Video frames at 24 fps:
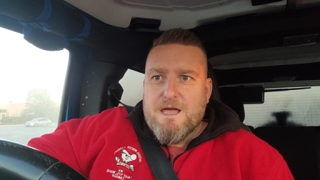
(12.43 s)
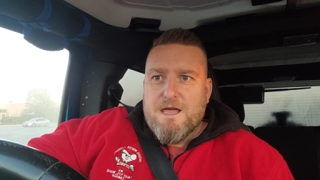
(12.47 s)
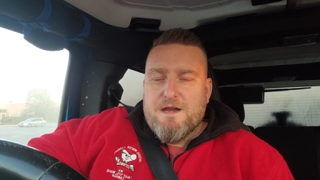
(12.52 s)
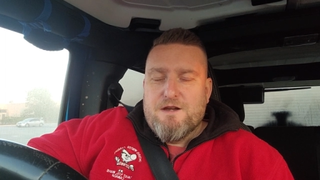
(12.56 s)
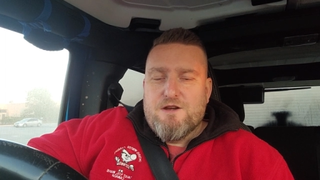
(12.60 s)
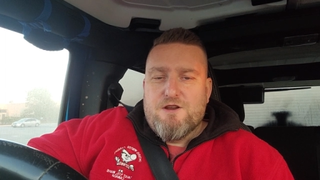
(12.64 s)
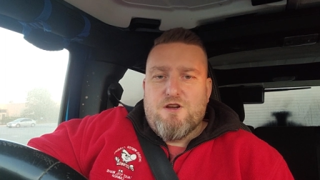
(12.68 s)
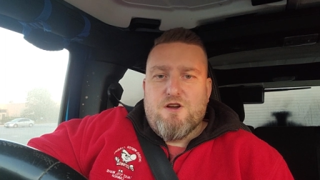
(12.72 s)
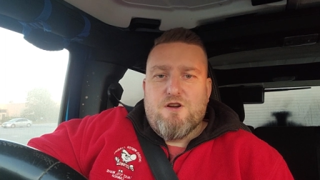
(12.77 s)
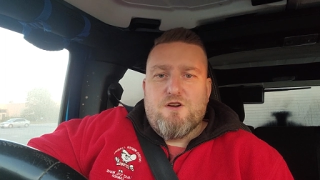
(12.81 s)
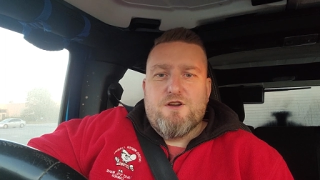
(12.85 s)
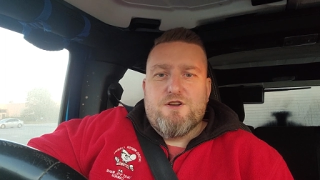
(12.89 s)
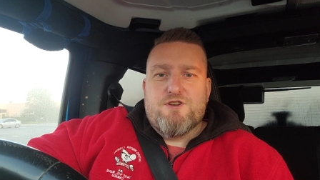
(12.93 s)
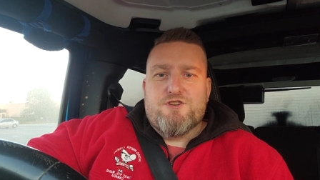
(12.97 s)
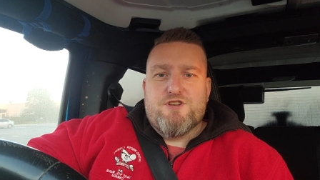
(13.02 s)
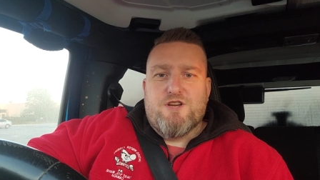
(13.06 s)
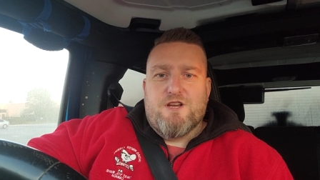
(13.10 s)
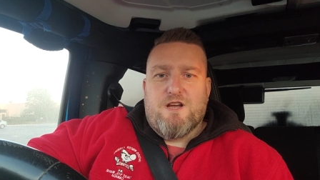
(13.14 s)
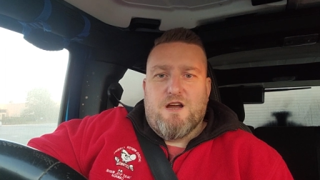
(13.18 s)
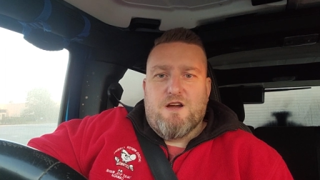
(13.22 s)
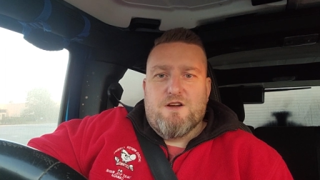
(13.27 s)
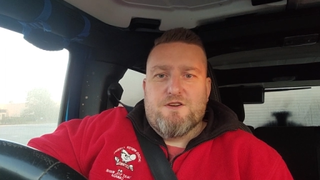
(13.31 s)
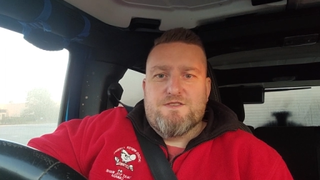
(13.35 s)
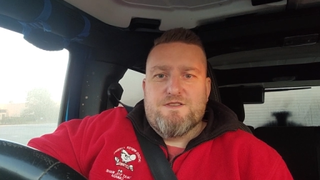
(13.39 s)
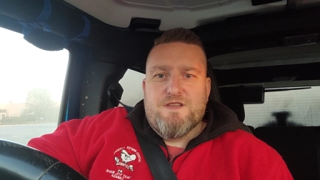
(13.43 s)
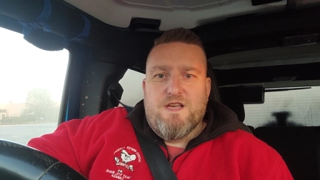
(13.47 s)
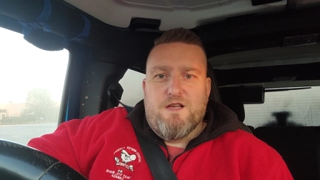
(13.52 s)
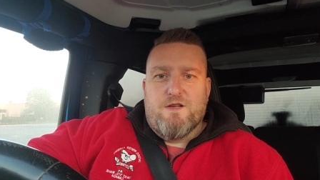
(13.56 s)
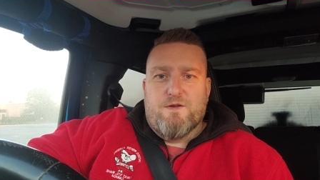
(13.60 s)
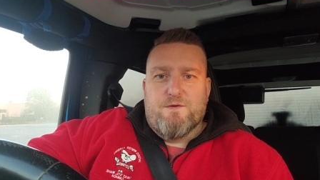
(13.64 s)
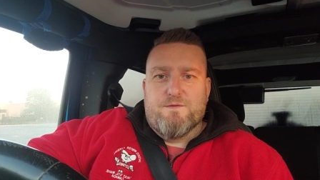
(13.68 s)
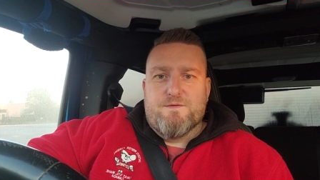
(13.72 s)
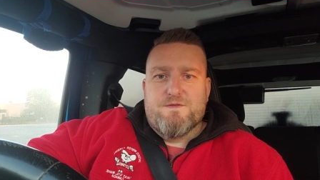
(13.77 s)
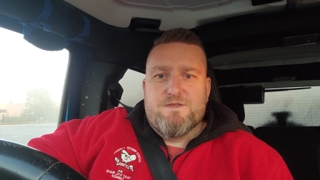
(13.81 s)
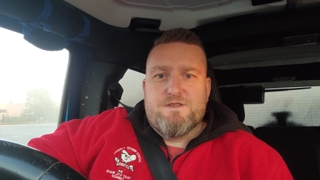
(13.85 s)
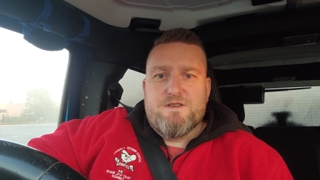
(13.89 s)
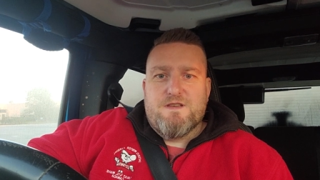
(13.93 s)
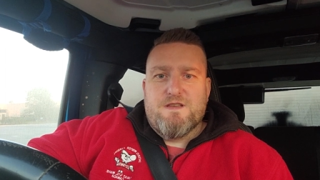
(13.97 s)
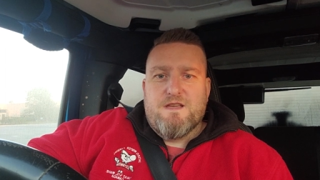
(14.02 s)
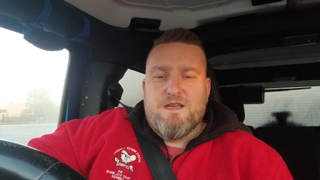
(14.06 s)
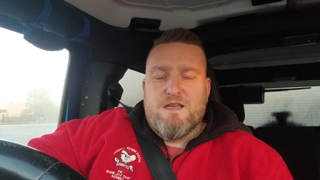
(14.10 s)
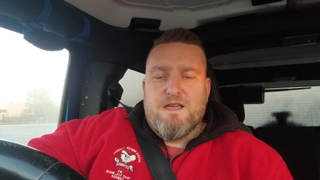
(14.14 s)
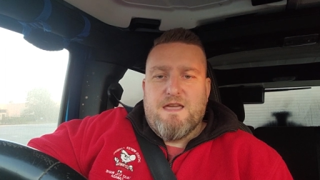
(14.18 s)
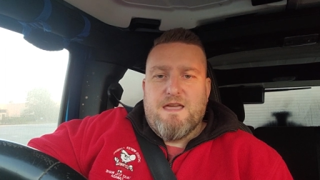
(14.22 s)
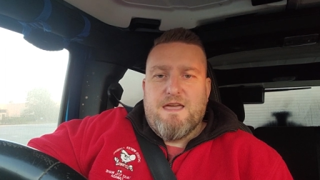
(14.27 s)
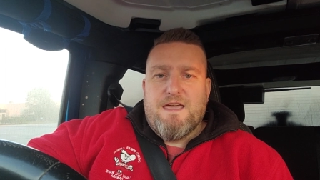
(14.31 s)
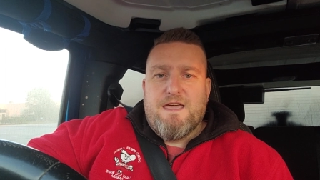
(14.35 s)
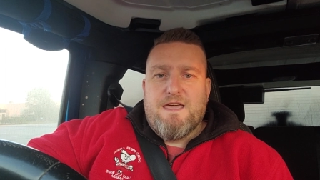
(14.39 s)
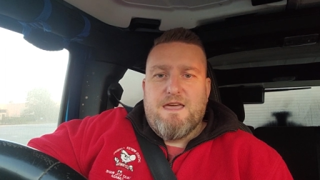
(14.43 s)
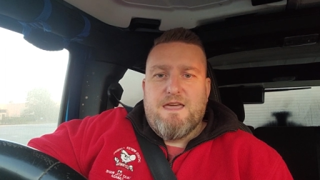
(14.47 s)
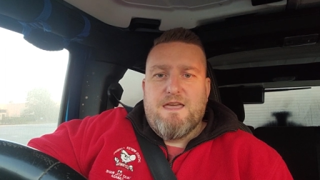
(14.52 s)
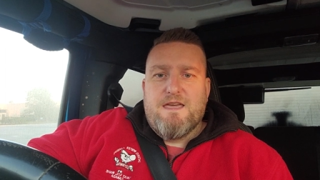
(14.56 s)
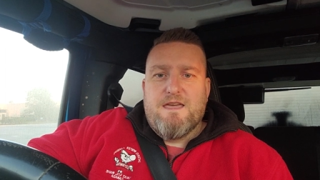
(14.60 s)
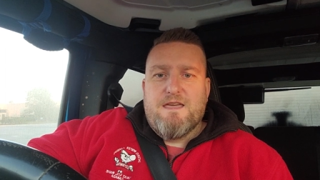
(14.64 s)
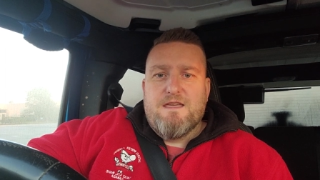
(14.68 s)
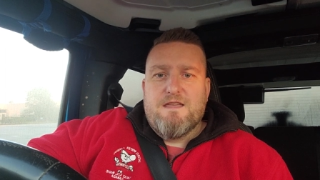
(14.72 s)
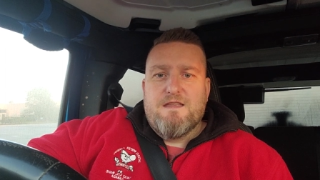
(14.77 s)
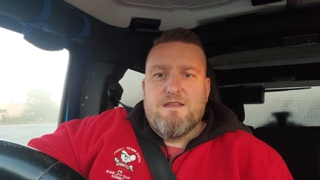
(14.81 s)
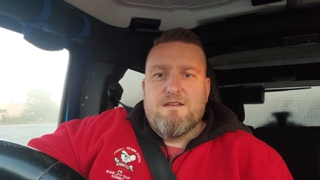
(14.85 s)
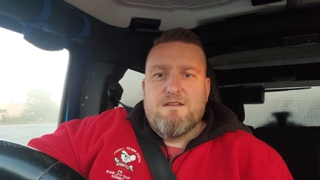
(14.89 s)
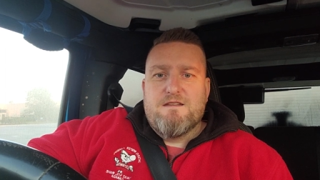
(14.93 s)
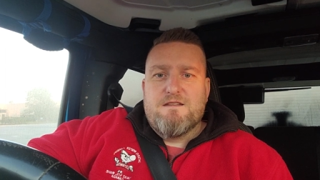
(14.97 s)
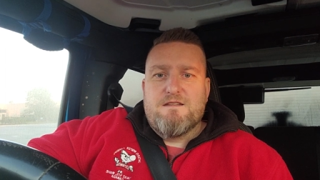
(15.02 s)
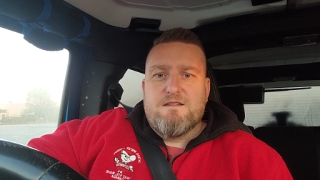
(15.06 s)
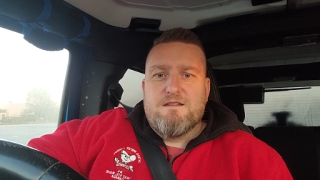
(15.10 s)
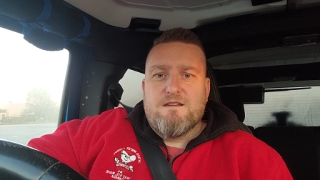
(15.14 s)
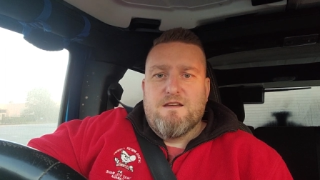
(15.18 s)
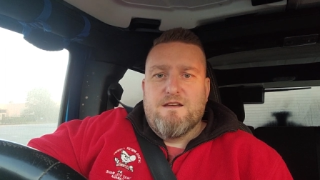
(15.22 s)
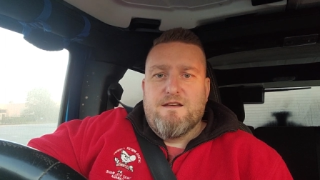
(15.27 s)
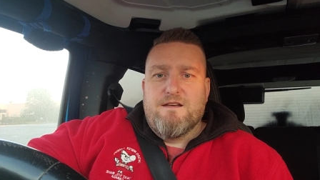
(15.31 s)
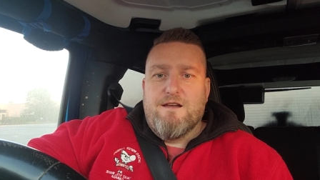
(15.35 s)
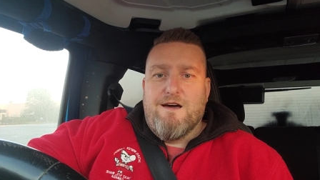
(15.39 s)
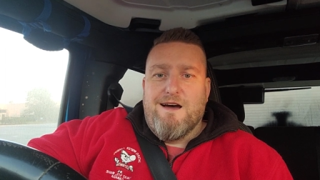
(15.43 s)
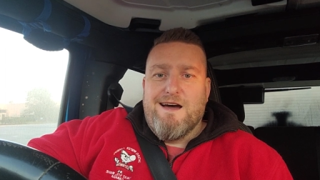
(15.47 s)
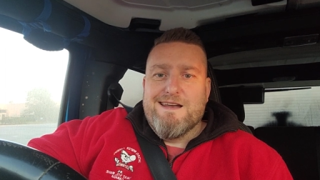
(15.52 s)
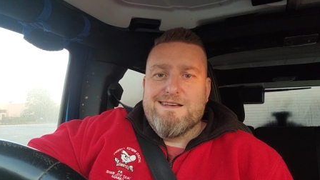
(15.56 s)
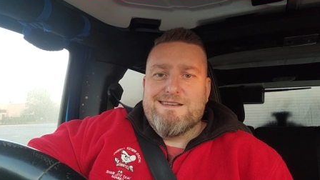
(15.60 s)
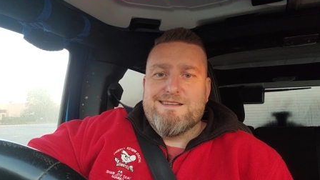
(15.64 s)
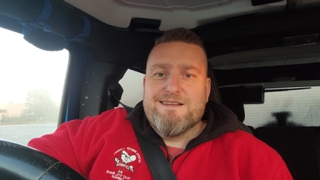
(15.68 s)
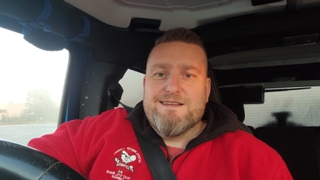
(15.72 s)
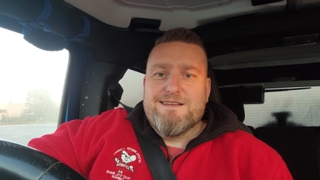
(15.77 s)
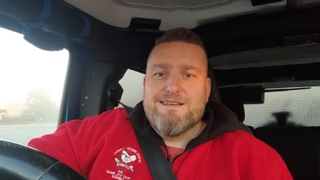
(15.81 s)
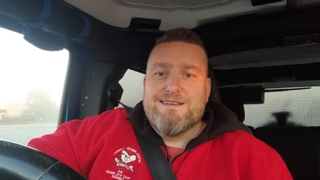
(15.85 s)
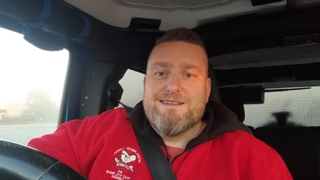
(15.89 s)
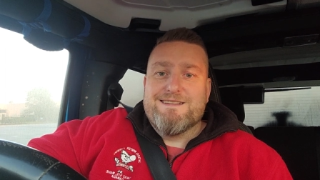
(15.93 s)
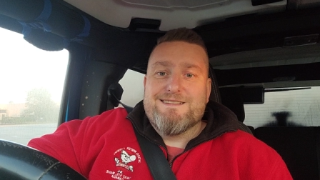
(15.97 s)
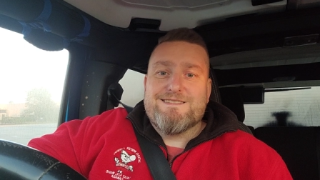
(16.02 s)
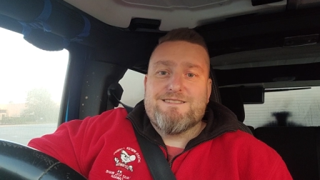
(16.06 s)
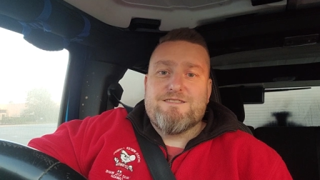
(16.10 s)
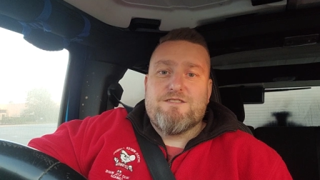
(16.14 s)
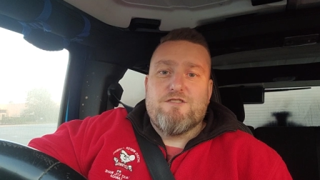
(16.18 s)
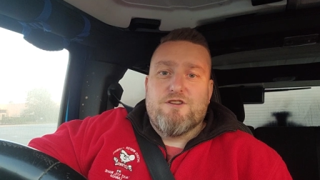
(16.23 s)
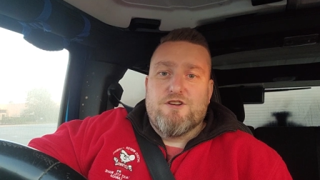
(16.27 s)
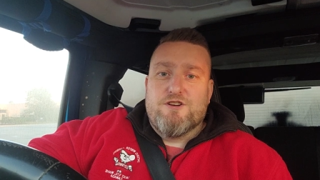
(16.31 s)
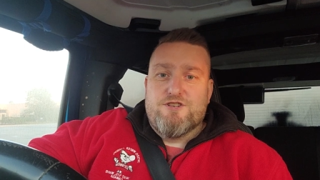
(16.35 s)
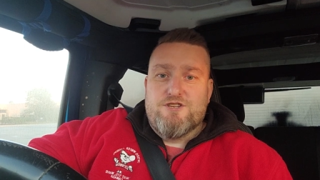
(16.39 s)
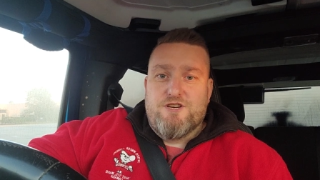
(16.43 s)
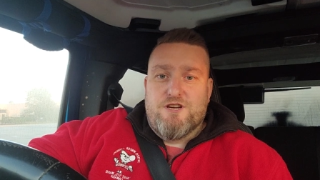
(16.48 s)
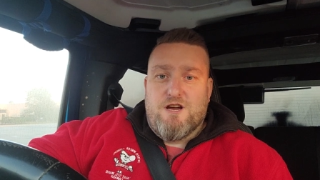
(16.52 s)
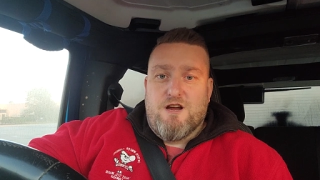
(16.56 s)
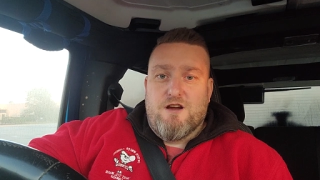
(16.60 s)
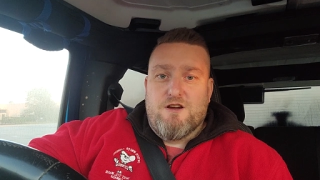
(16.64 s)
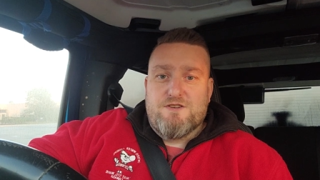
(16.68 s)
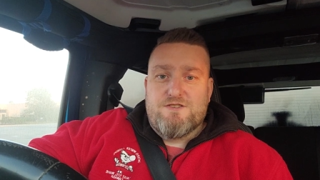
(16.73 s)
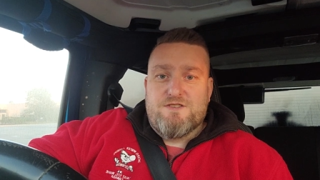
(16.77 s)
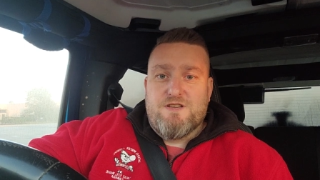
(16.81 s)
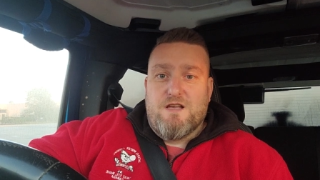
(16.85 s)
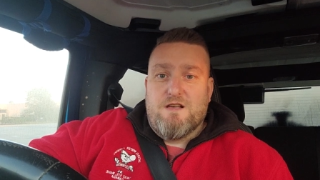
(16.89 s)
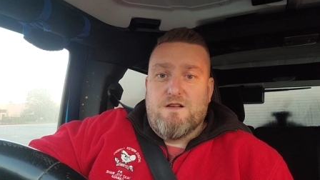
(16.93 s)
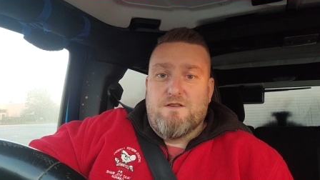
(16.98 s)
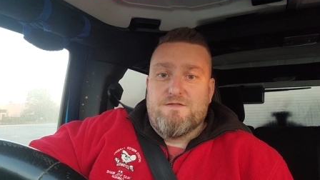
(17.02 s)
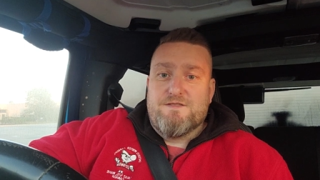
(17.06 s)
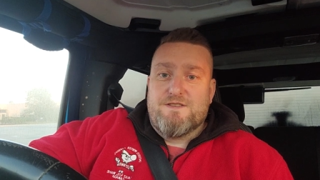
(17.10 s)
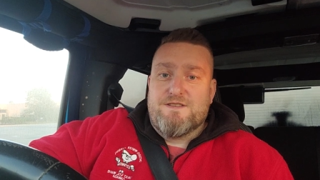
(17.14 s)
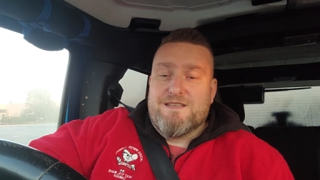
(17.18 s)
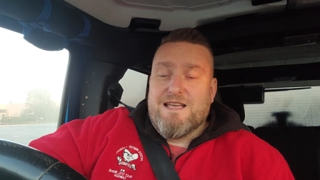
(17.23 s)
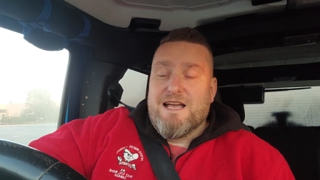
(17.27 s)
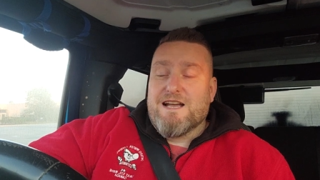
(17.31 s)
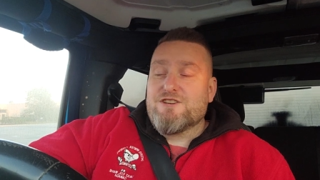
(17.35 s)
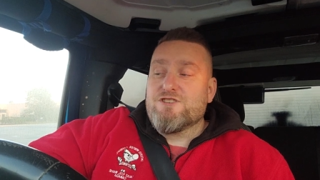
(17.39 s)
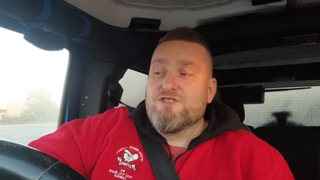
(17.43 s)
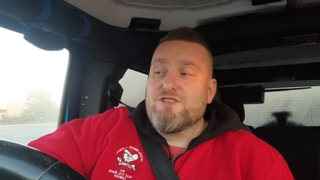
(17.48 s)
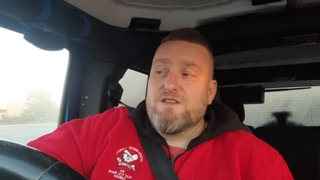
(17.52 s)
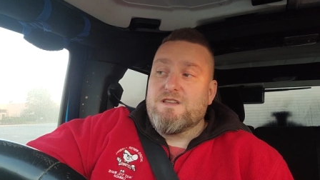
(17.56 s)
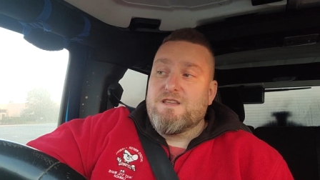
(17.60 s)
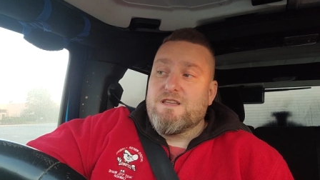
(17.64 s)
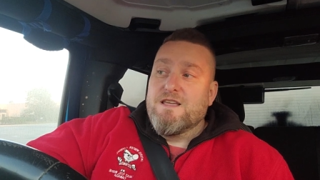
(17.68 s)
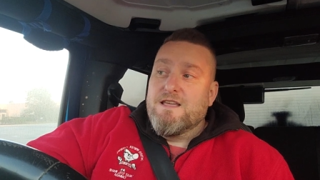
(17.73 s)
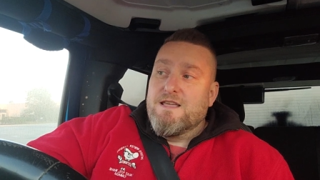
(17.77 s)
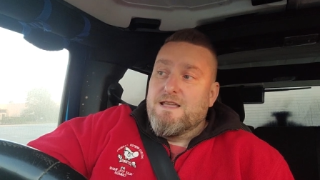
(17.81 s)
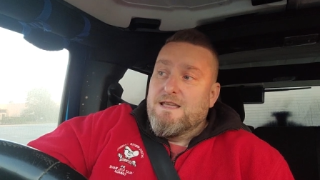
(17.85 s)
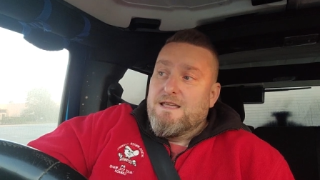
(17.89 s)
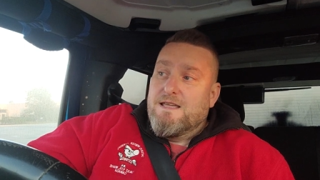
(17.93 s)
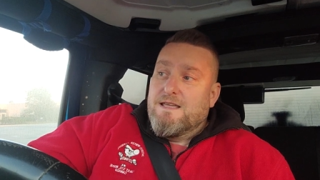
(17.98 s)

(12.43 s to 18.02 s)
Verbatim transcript: encouraging ourselves and not discouraging ourselves is actually